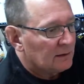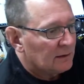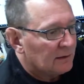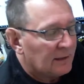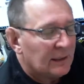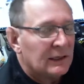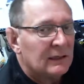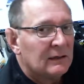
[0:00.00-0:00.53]

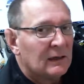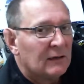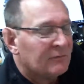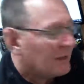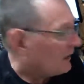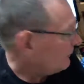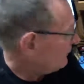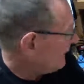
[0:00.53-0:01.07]
And I've
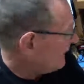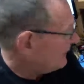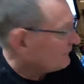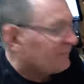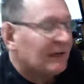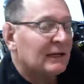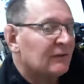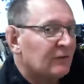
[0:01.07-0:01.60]
got
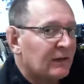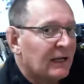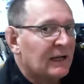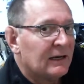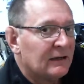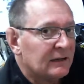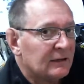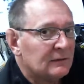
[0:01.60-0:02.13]
RadFxSat
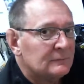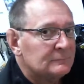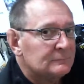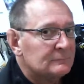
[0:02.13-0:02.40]
here,